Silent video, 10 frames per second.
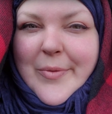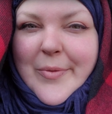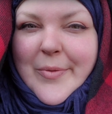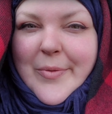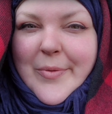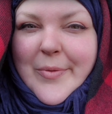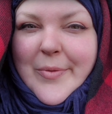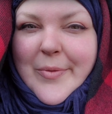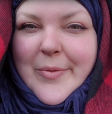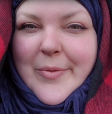
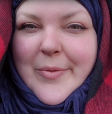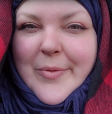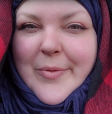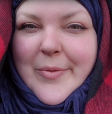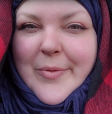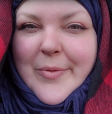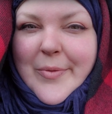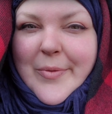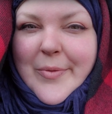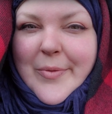
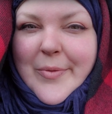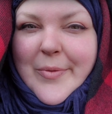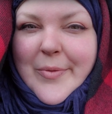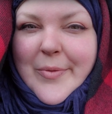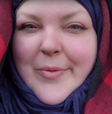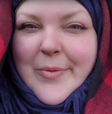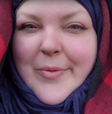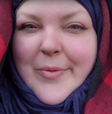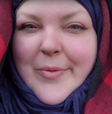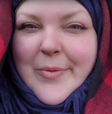
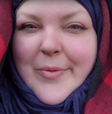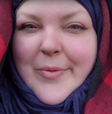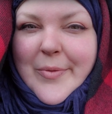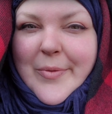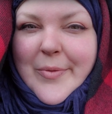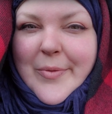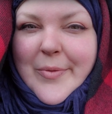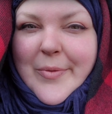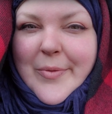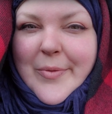(no one is talking)